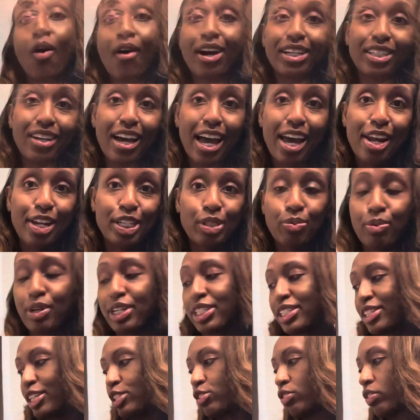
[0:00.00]
Oh, I thought I had to switch.
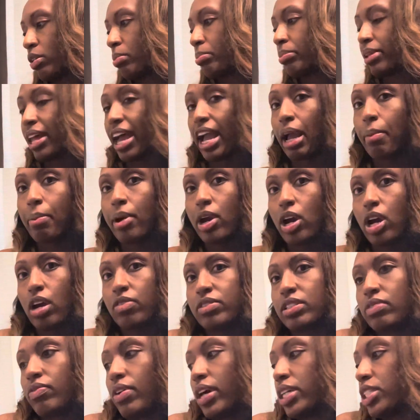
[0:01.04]
These are the black pair of
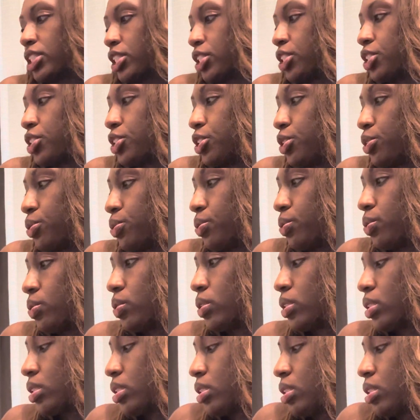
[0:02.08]
Givenchy shoes.